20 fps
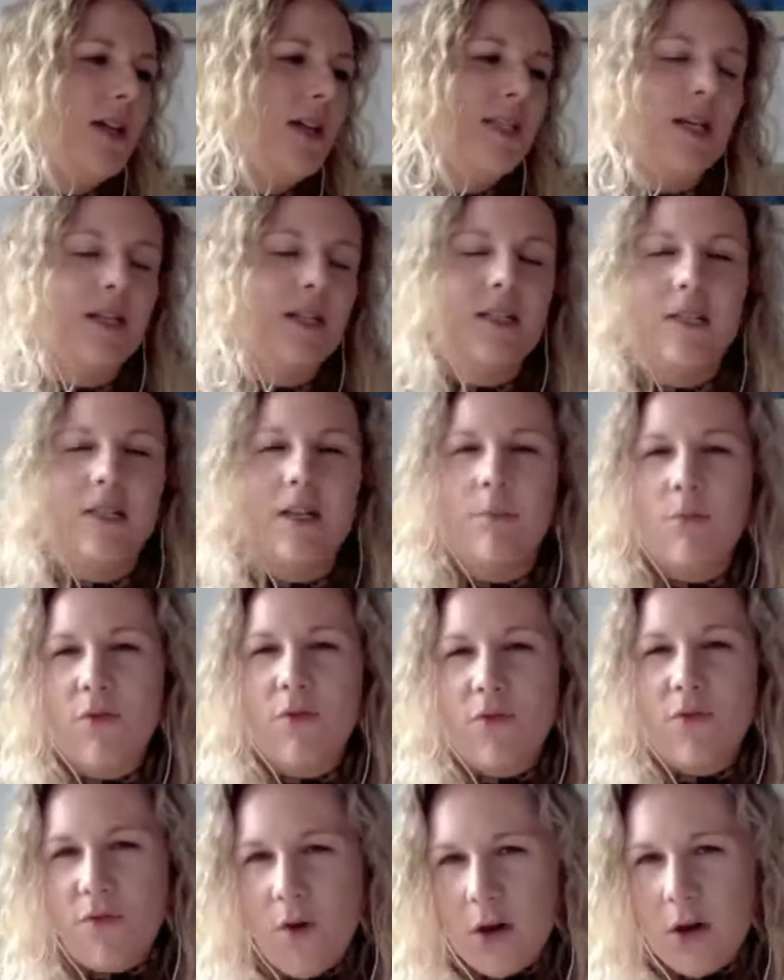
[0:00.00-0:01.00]
a certain number of
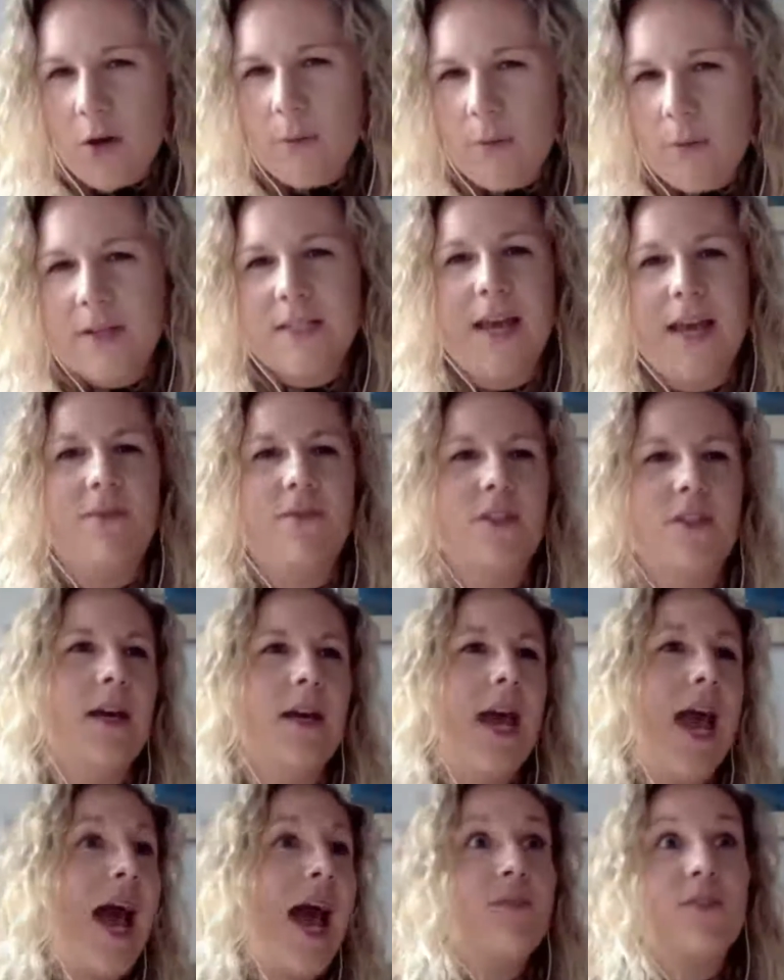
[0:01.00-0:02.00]
followers, they have to